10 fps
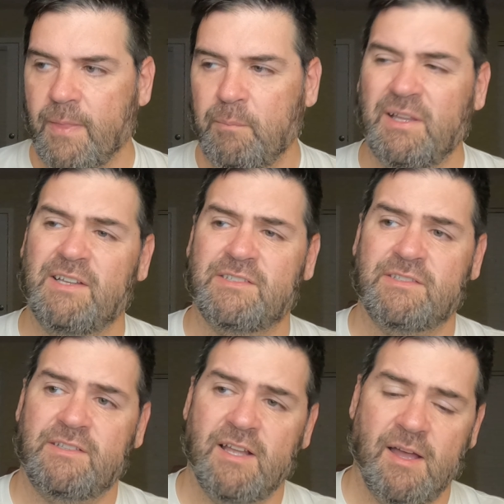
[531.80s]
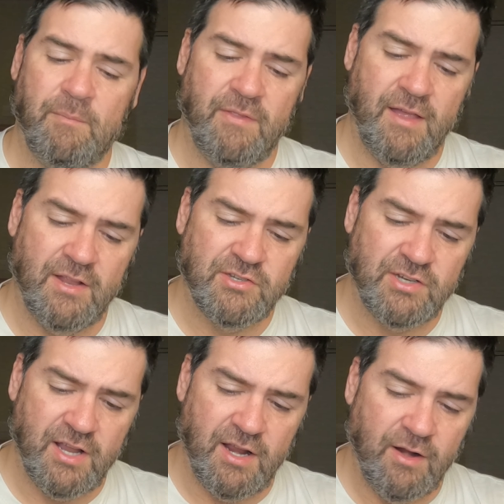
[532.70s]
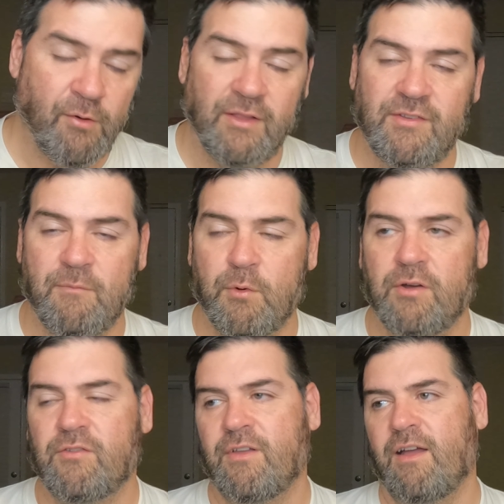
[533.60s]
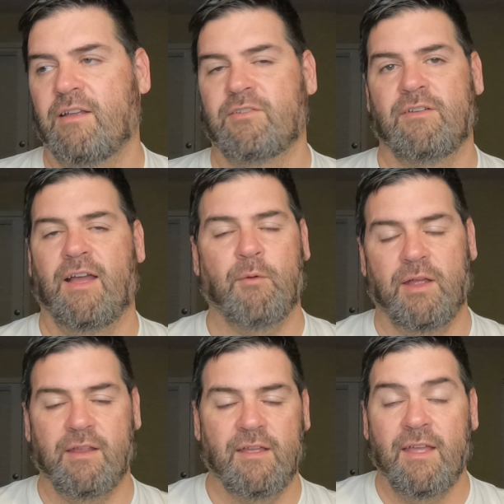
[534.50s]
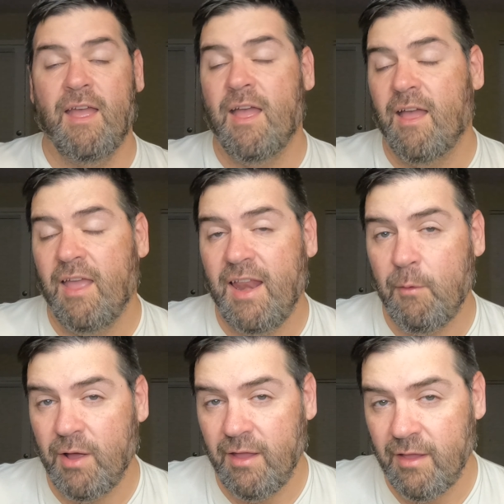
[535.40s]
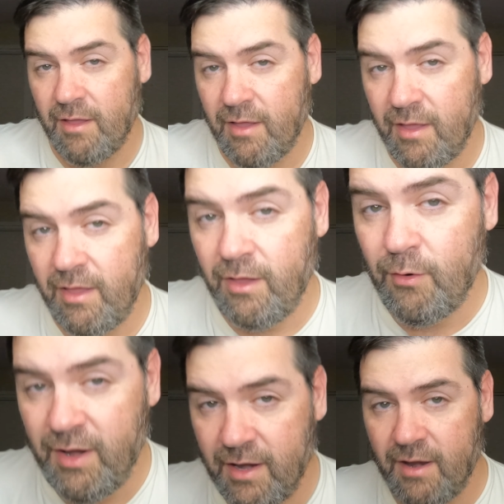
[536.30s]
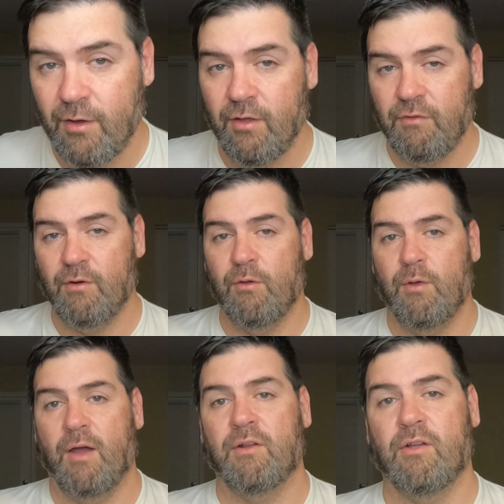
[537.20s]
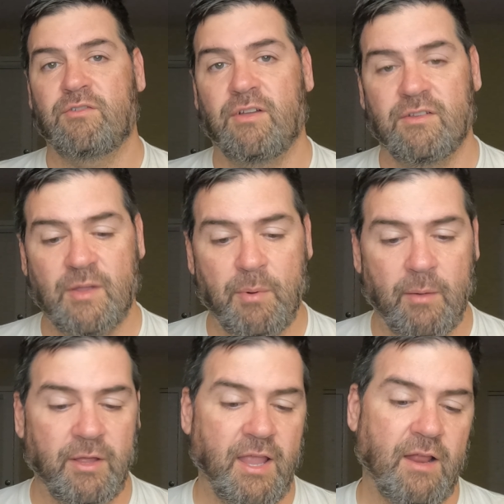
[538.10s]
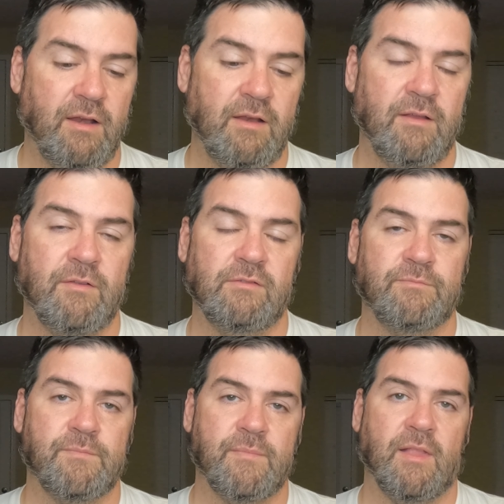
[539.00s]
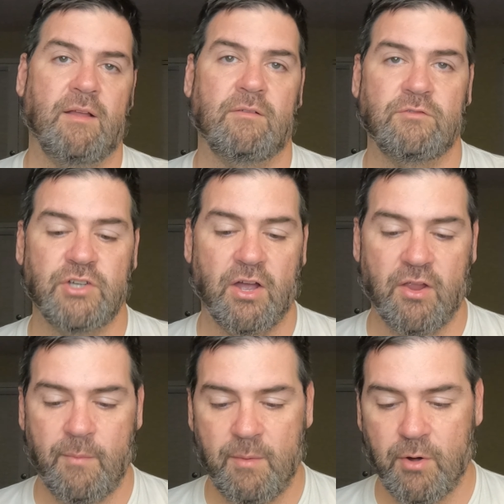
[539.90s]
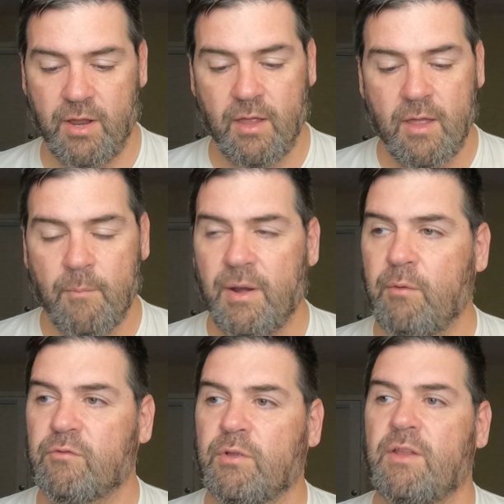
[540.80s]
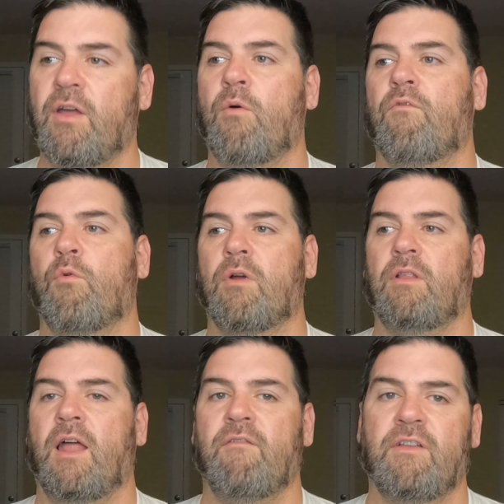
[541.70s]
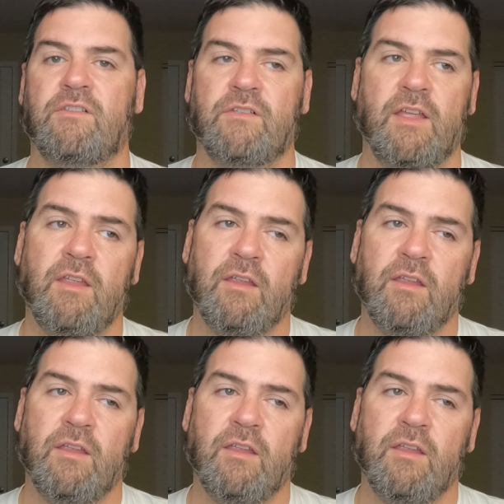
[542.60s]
Please stop that, Shane. Oh, that's even worse. Gosh, I quit. Anyway, you need to know, if you don't know who Howard Cosell is, I probably can't jog your memory, but he was really known for a lot of he